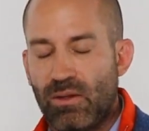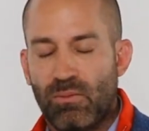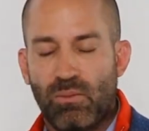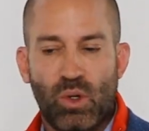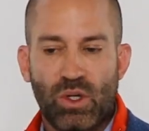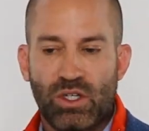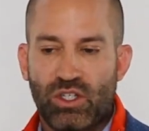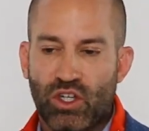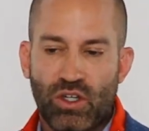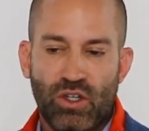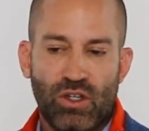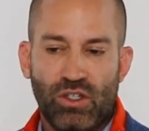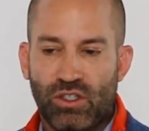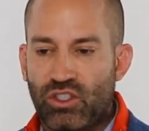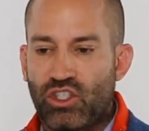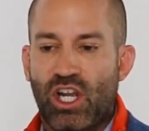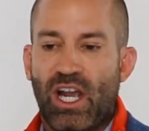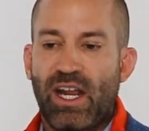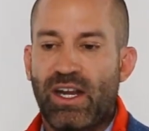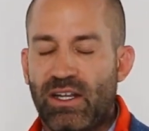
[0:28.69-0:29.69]
Portugal,
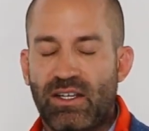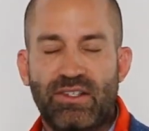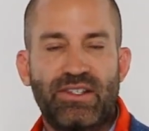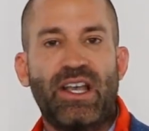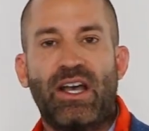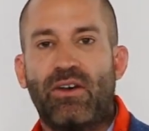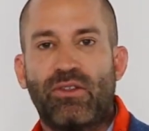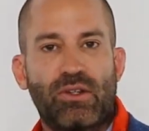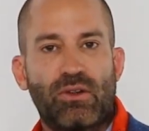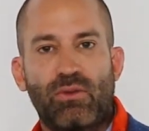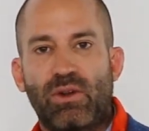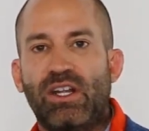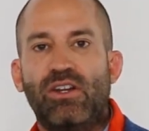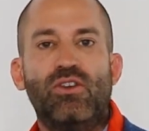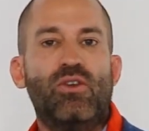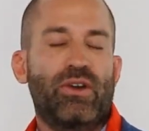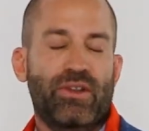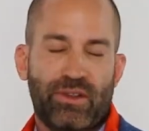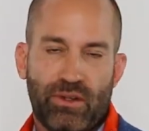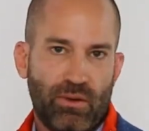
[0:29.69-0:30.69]
China, South Korea,
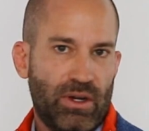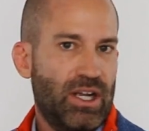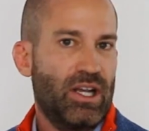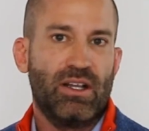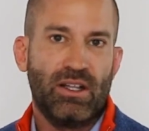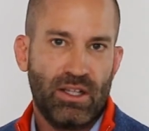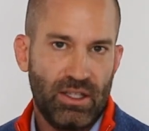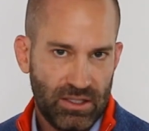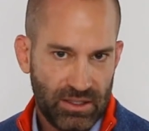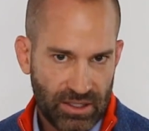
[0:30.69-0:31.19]
North Korea.